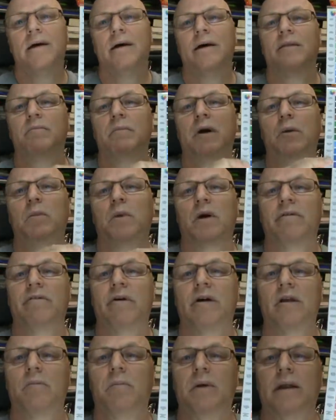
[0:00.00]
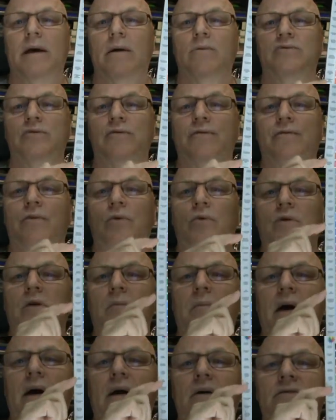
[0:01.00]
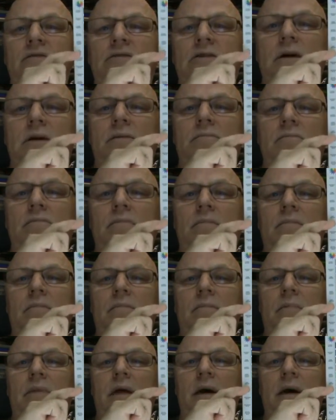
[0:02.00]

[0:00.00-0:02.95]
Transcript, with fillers: at the moment I've only been able to afford about um,